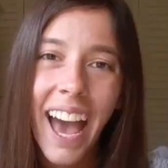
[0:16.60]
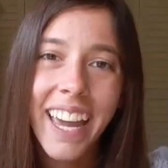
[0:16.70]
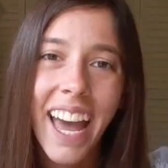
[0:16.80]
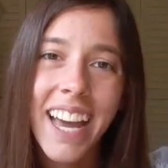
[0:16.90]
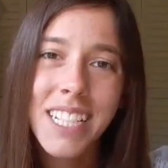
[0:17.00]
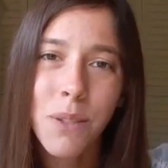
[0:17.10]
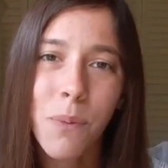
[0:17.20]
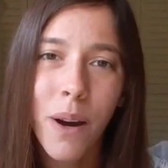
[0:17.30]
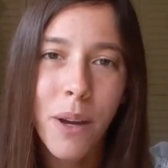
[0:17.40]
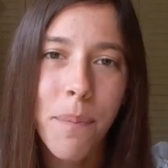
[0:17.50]
Hi guys,
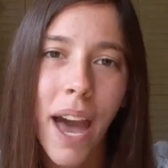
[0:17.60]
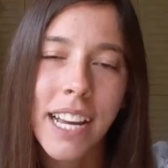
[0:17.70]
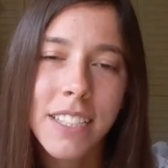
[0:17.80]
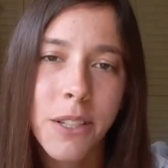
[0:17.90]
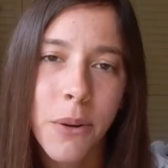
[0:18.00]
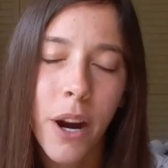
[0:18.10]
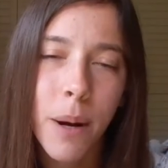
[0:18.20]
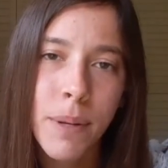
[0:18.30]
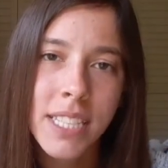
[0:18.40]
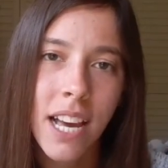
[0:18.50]
welcome back to
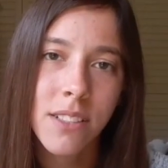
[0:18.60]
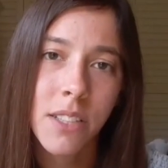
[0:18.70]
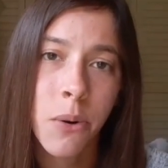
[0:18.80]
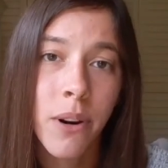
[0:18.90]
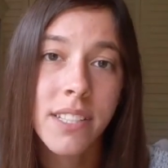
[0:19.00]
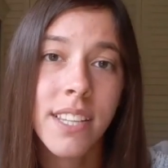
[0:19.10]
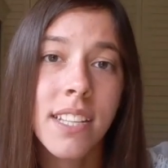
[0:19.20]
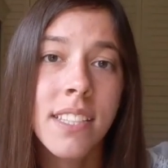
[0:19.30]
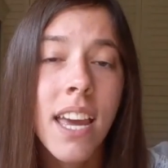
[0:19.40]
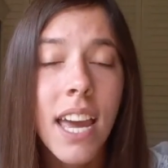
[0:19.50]
Hermit Towns and
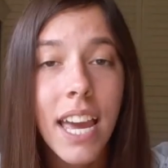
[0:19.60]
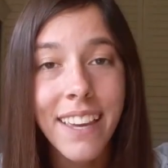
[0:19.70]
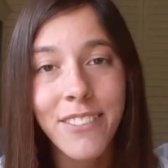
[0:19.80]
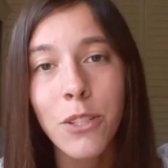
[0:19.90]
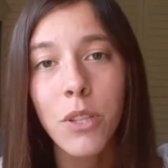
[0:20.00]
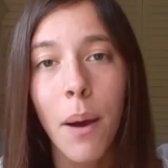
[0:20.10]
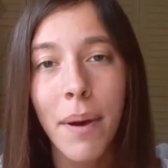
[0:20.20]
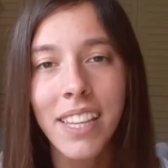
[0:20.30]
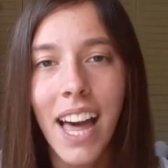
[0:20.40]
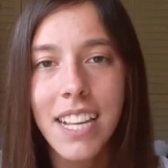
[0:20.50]
Horses. If you saw
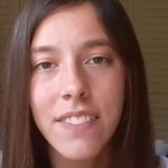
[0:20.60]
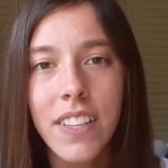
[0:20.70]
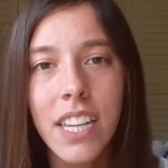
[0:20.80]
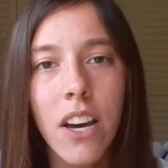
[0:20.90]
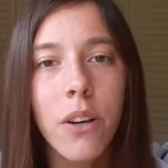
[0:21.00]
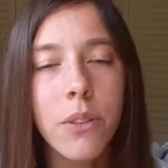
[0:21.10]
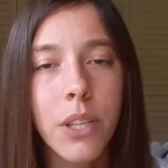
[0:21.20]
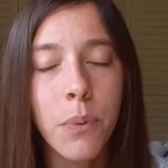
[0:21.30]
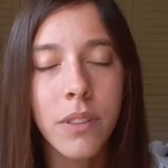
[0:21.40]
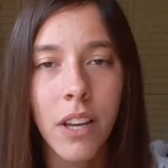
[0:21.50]
my last video,
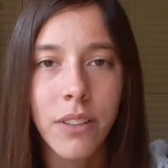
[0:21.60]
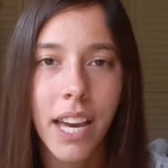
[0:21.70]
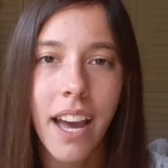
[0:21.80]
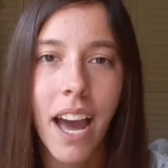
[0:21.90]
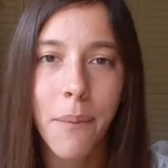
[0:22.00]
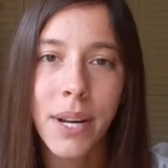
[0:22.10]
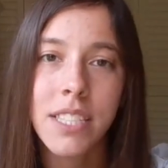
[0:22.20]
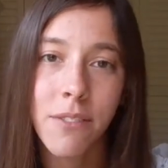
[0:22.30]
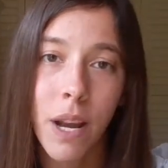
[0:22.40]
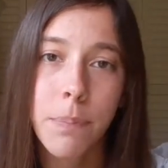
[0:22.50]
you will know that I
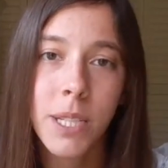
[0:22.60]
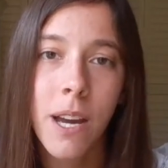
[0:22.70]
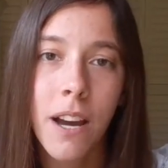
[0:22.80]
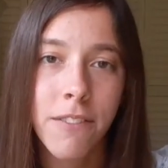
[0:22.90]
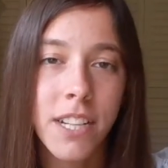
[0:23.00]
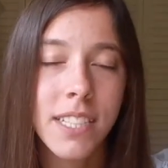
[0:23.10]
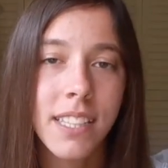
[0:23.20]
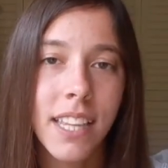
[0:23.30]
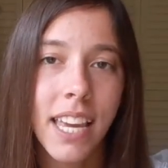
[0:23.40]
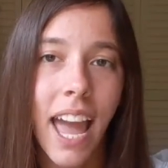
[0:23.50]
went to Repticon
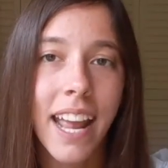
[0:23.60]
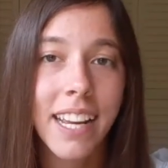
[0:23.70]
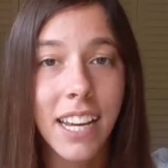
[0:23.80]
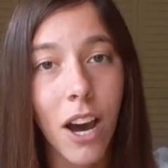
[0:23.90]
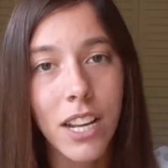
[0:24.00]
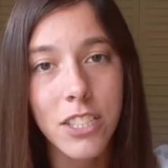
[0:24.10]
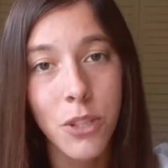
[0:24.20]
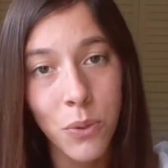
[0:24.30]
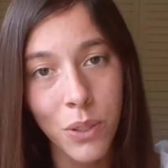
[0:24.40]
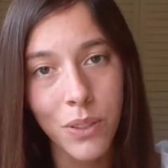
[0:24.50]
recently and I got
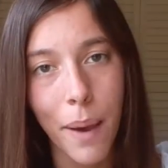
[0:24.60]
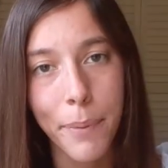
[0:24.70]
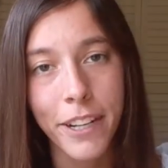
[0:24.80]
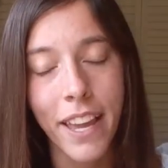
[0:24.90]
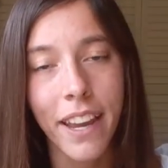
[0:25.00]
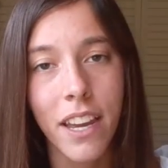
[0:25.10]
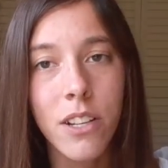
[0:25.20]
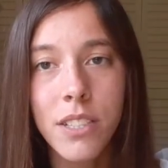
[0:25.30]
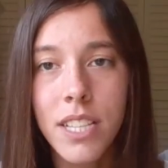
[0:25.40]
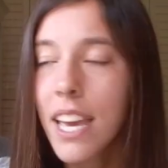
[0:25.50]
two new leopard
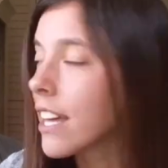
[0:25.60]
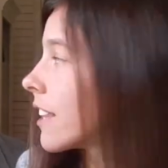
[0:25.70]
geckos.